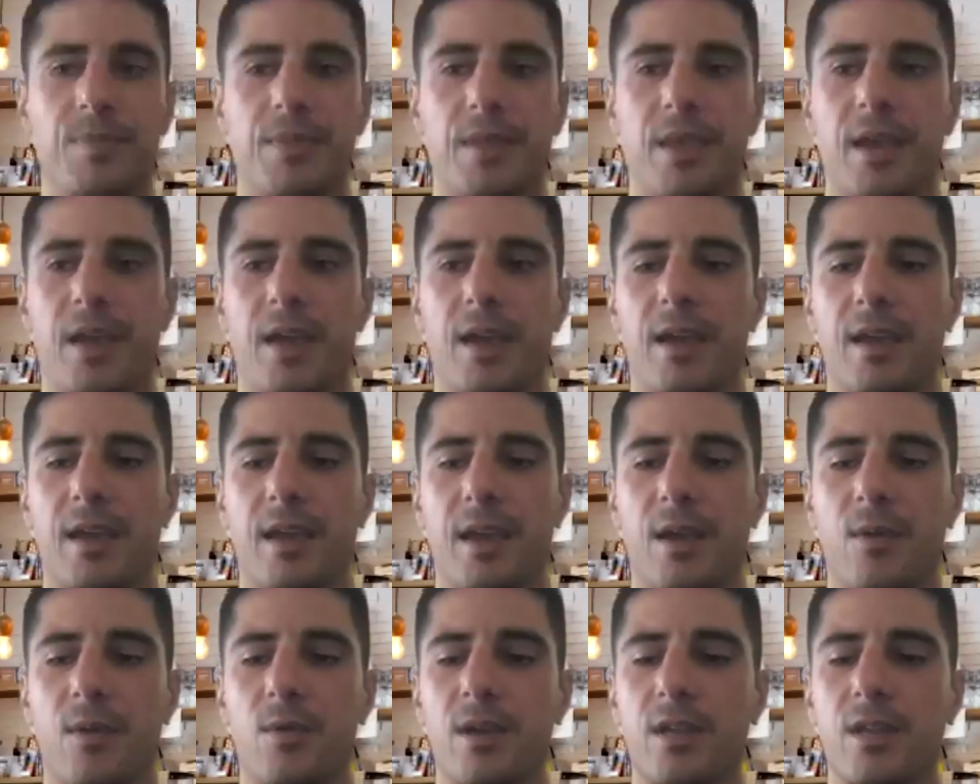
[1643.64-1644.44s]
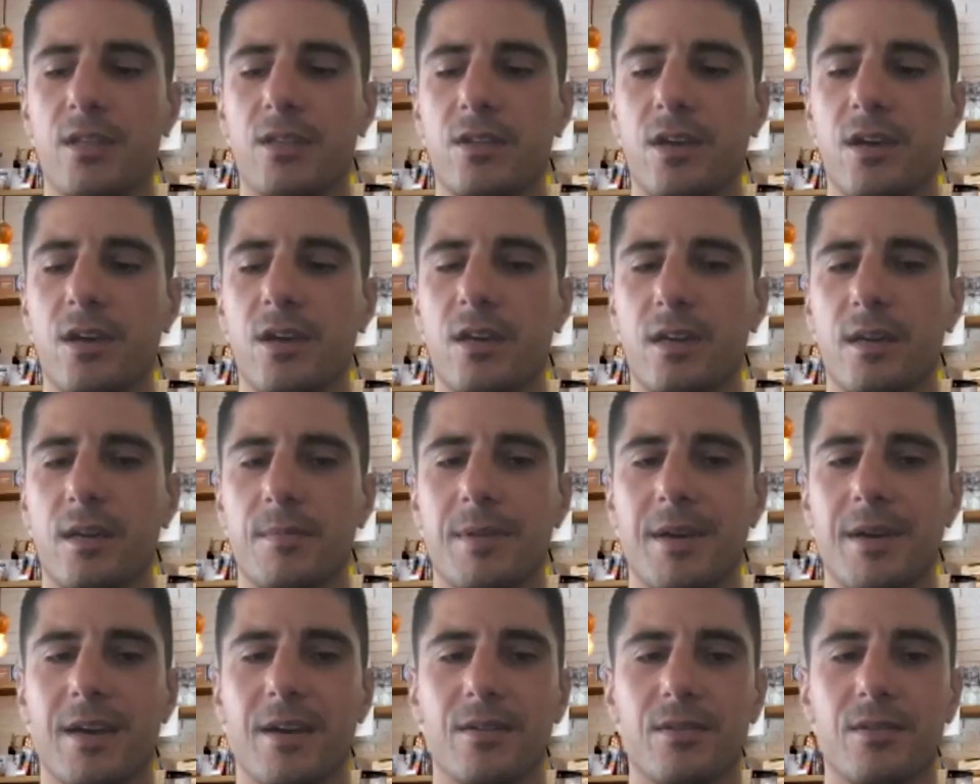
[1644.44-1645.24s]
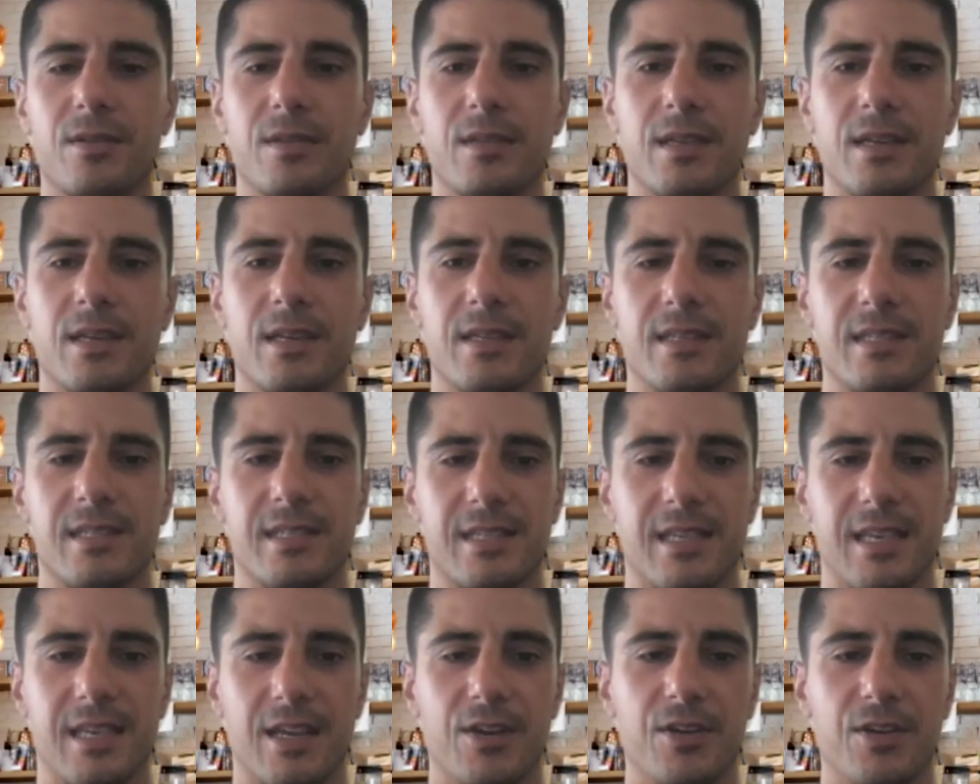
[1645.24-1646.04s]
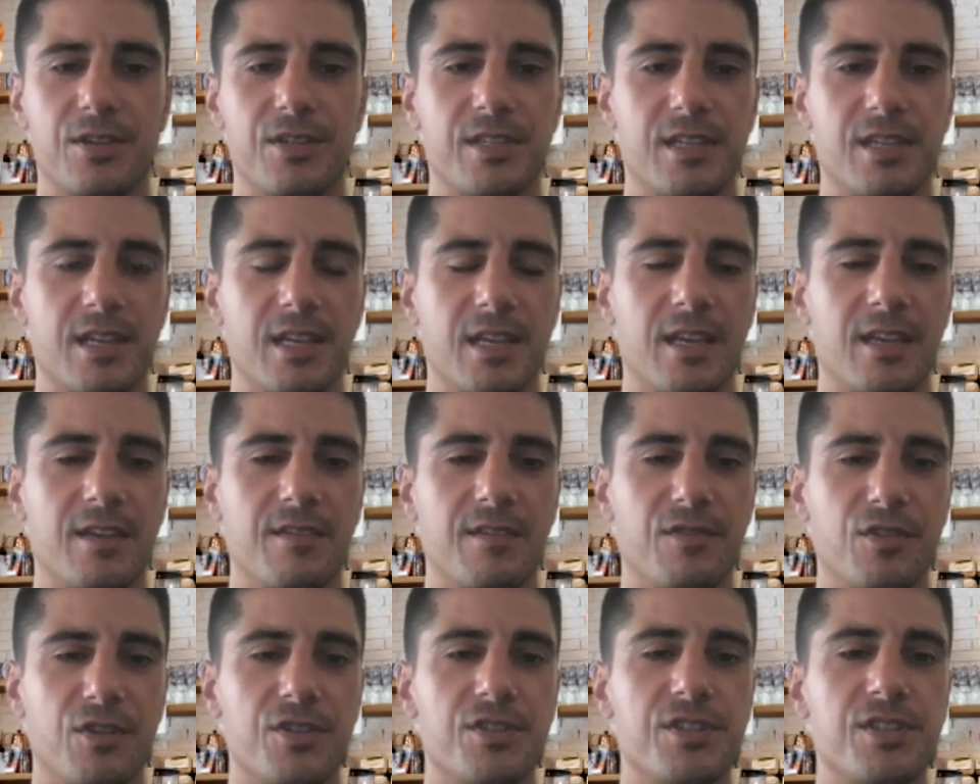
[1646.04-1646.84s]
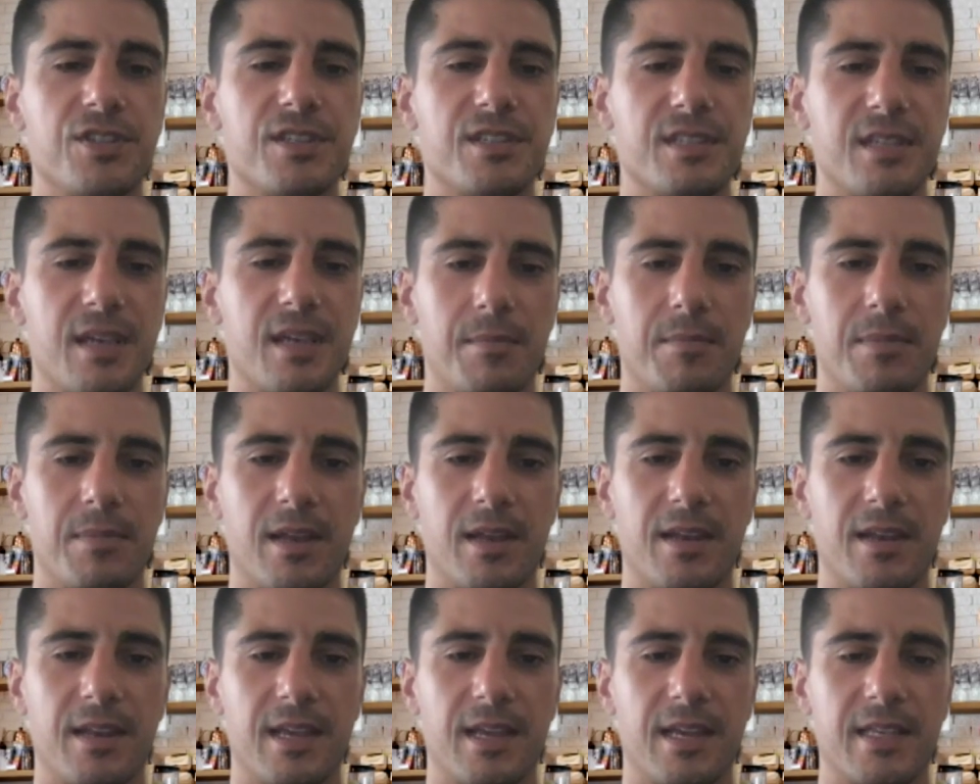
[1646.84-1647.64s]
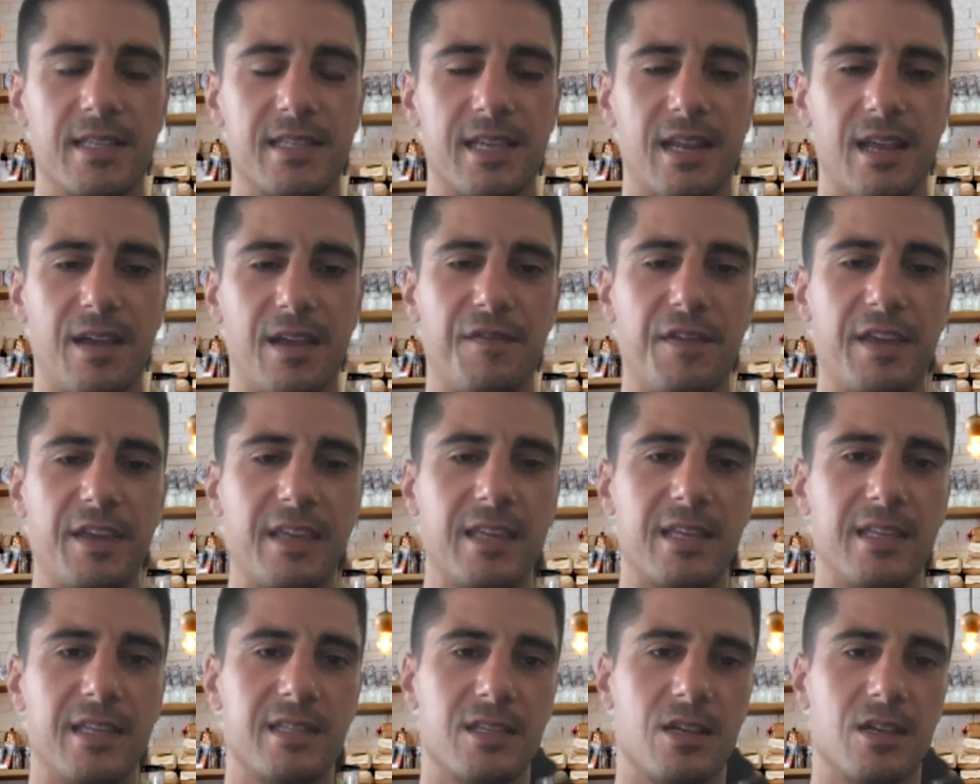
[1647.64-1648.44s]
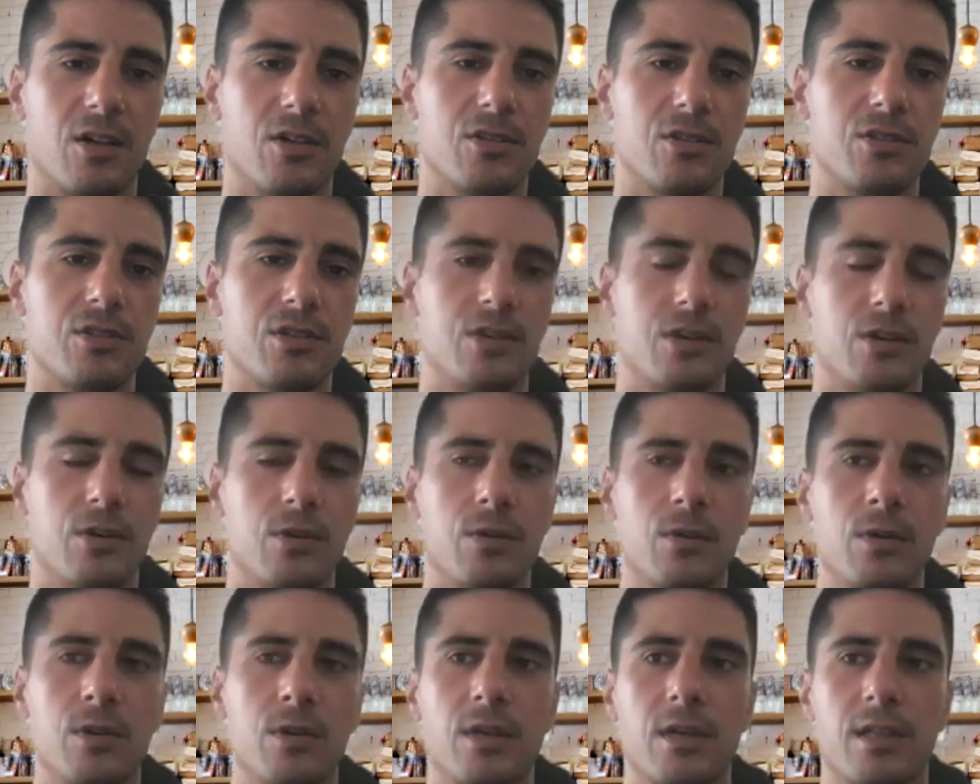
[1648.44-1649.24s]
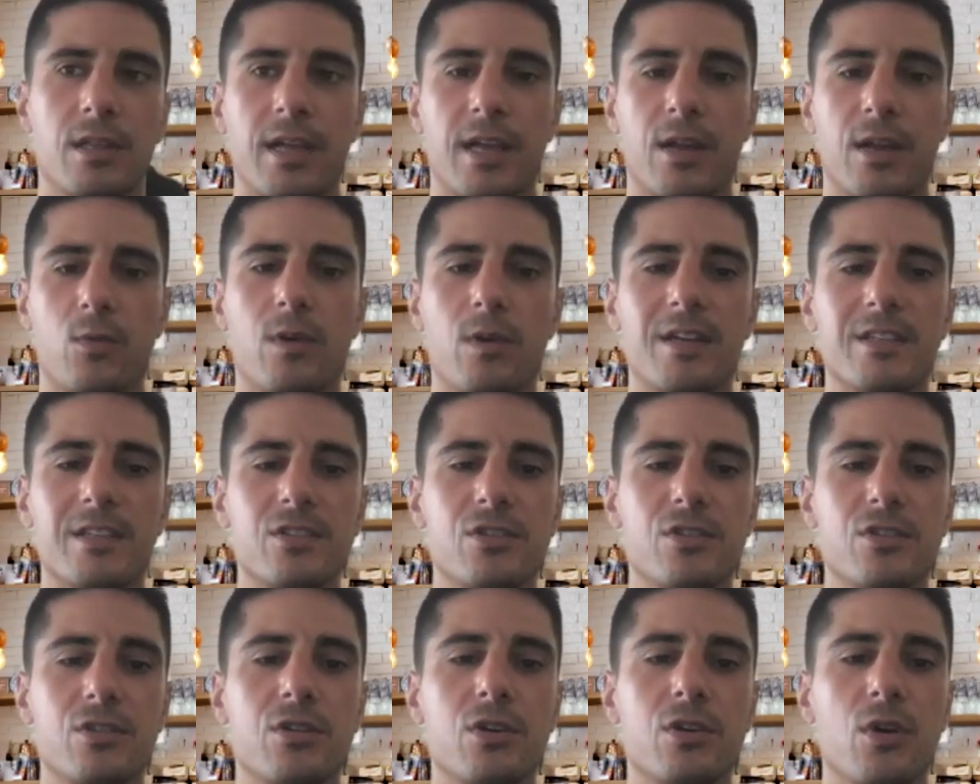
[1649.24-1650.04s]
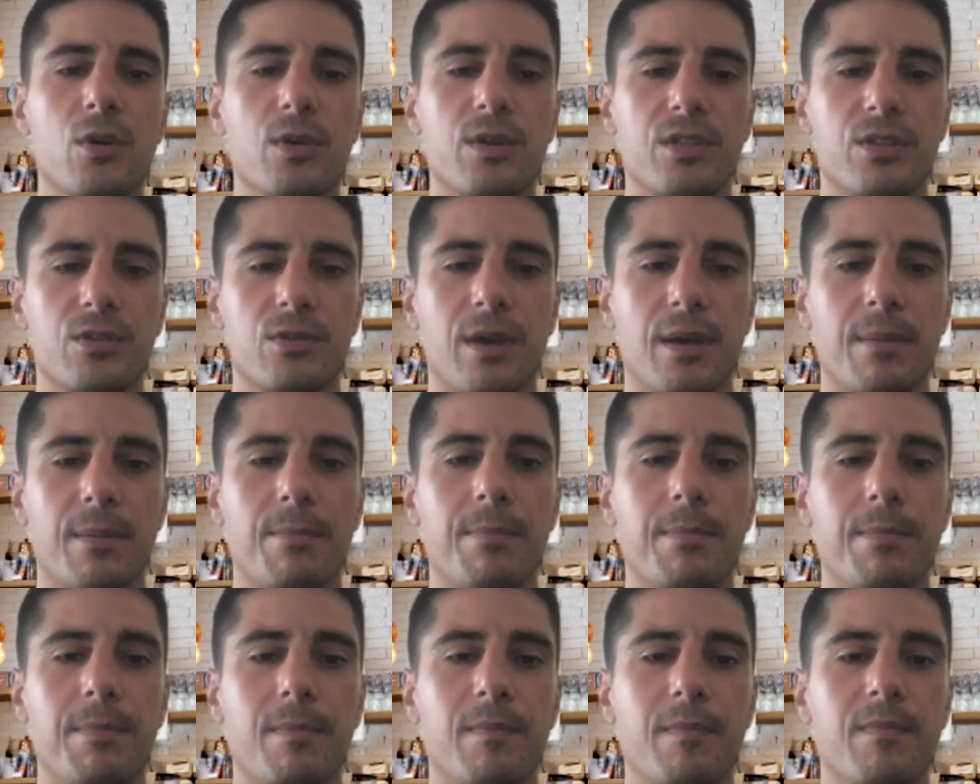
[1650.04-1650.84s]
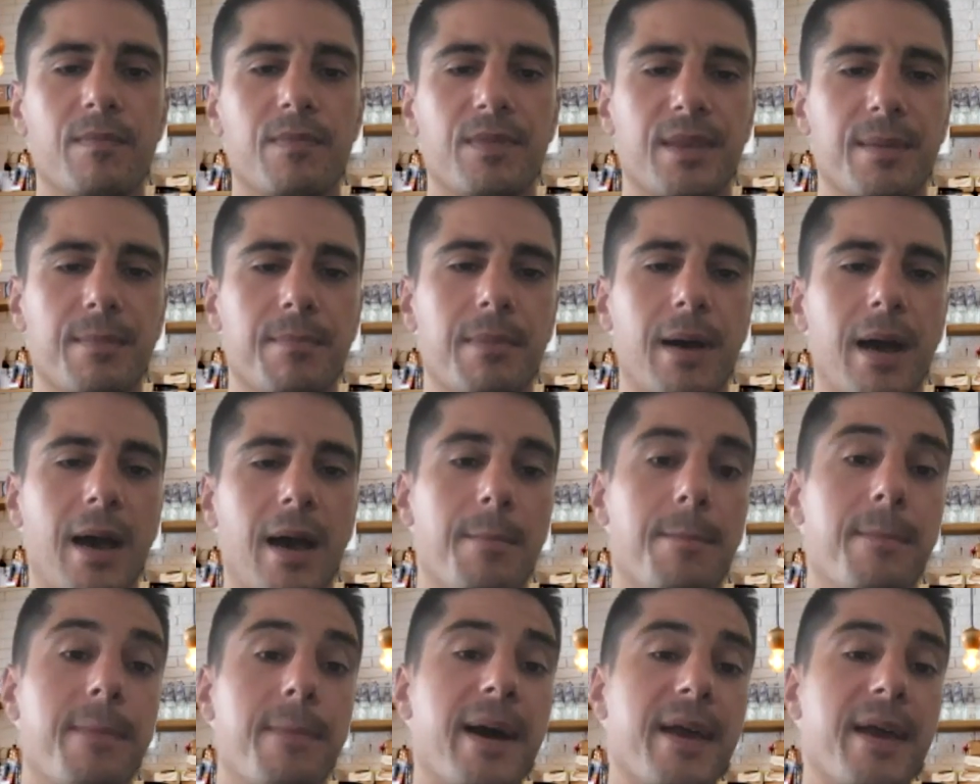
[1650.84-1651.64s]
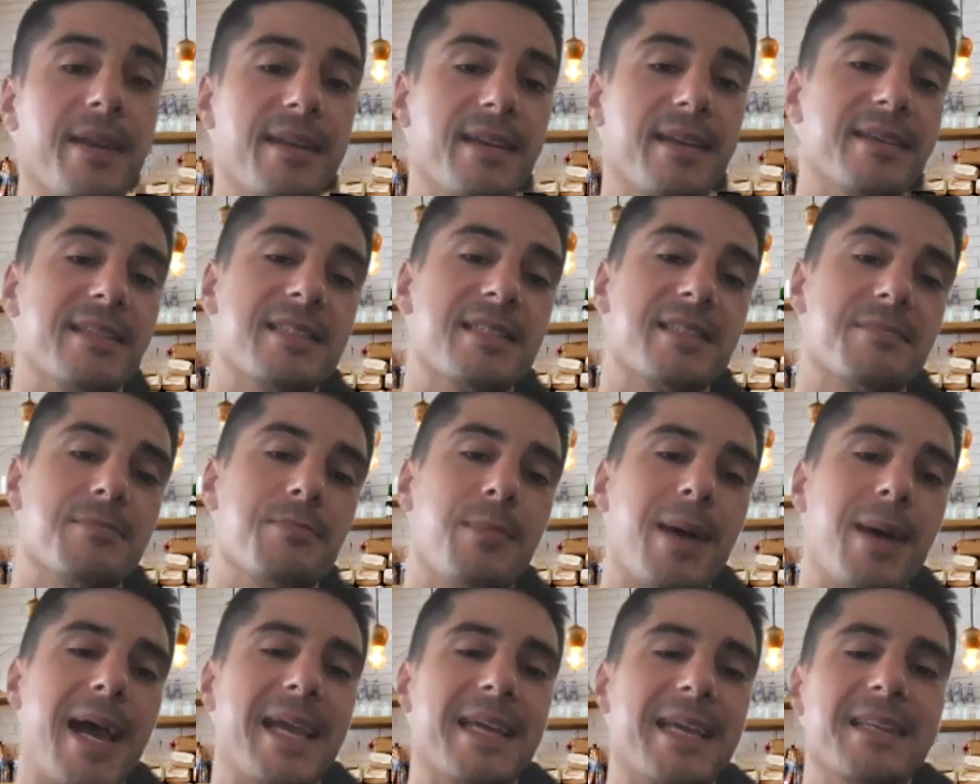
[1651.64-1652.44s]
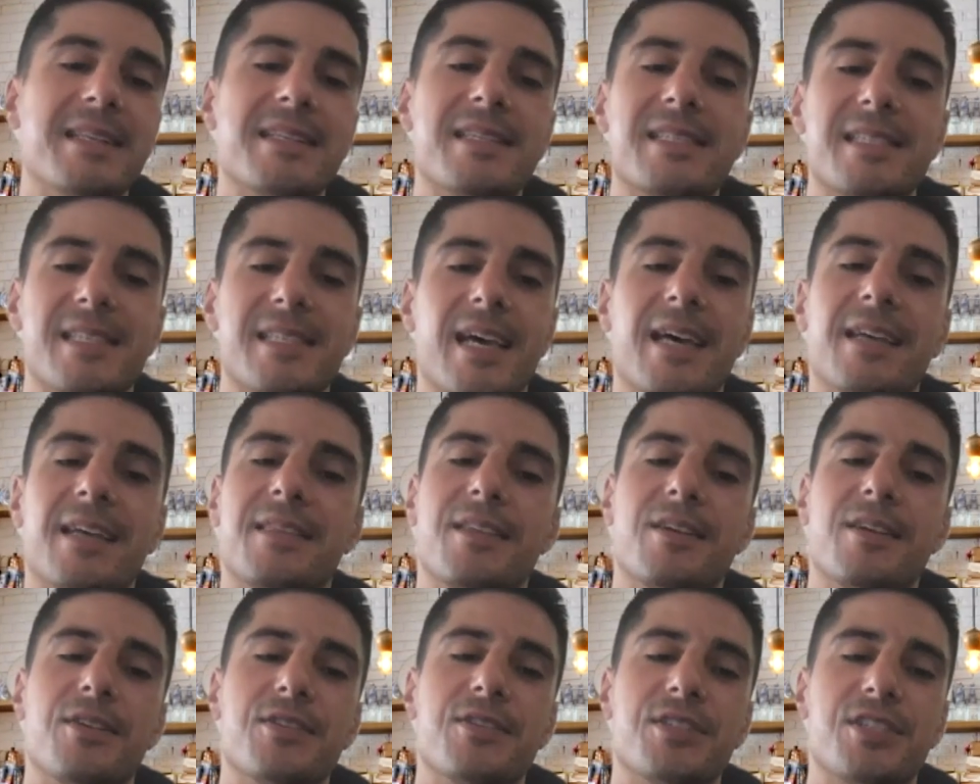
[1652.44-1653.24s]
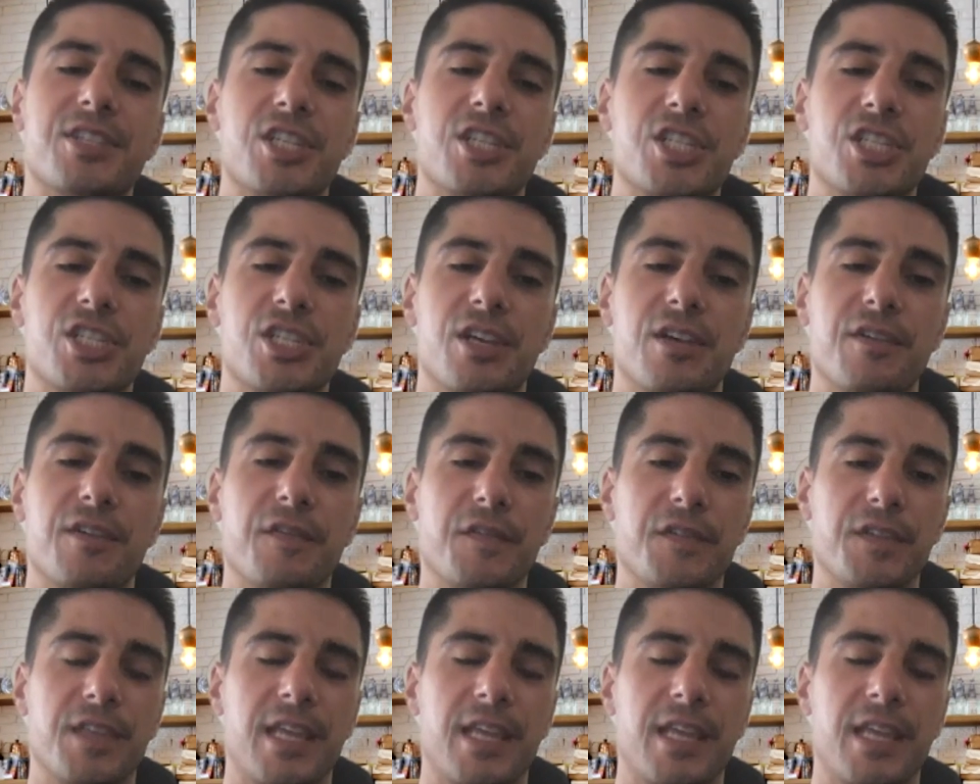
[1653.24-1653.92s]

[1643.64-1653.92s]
I want to talk about scarcity versus abundance. And I think it's also like once you go into the abundance mindset, there's a shift.